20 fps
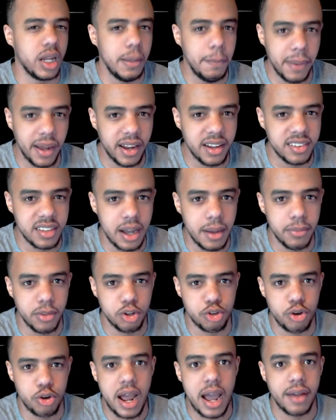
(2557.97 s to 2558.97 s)
by the time the
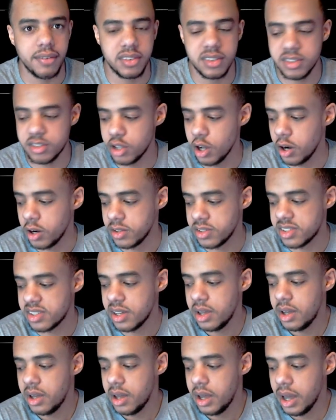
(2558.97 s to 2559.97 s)
draft starts.
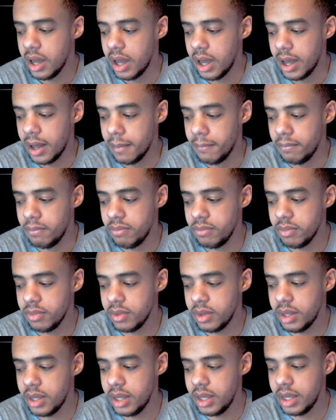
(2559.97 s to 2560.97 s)

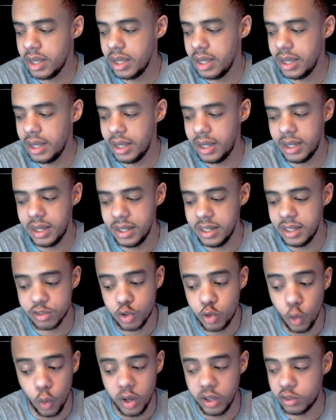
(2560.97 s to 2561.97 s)
It's
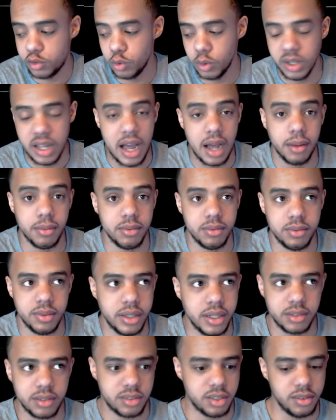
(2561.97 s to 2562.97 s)
going to allow him
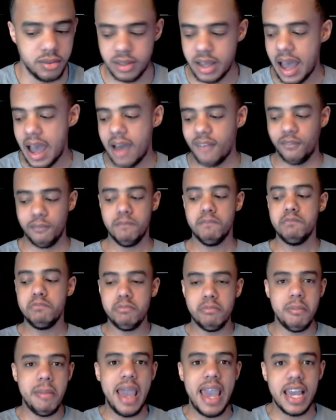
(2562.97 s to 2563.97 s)
like to have
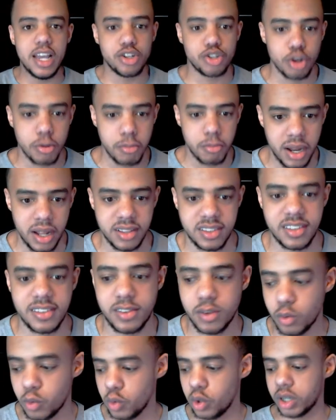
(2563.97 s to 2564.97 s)
major minutes as
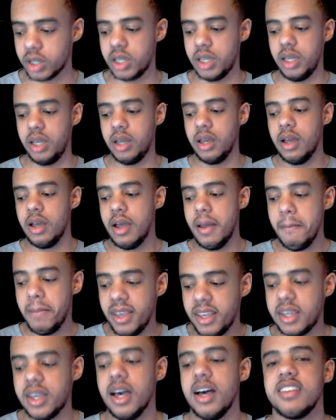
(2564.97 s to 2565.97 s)
a rookie,
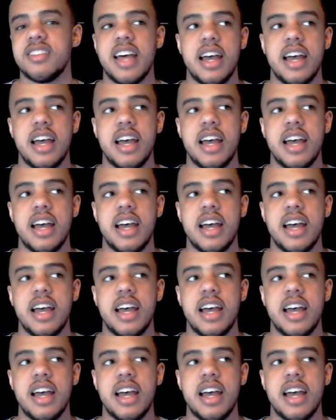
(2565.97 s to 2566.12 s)
because I